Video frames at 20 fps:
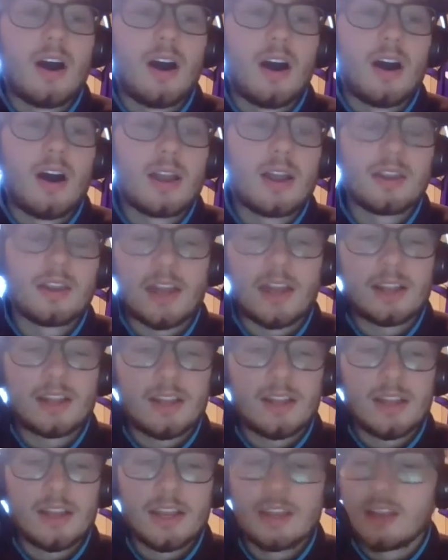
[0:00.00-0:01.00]
He'd
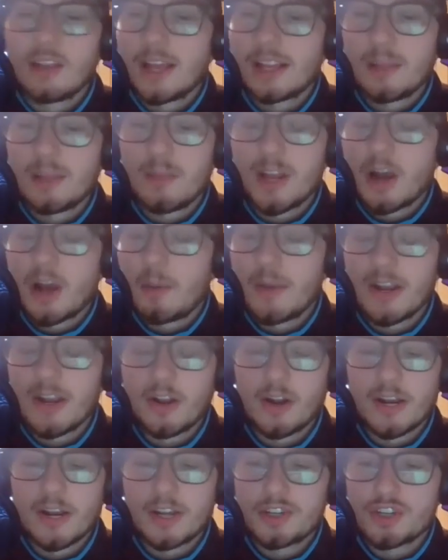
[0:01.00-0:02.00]
likely be coming
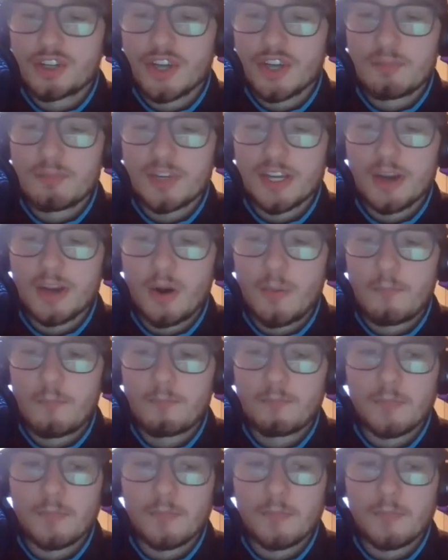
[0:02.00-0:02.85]
here on a cheap deal.